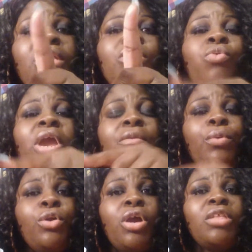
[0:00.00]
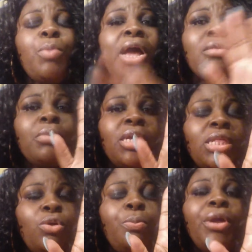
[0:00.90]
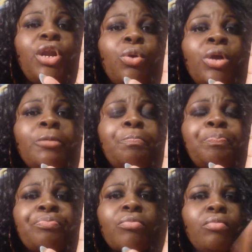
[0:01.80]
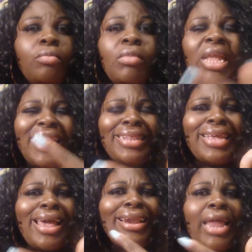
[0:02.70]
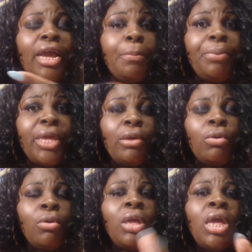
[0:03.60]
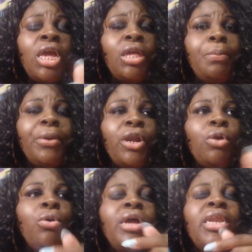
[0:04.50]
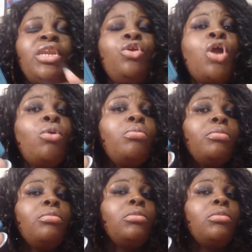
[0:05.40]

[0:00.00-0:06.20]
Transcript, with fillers: It's great for dark spots because you put it on, and it's kind of like a pill. You put it on, and you don't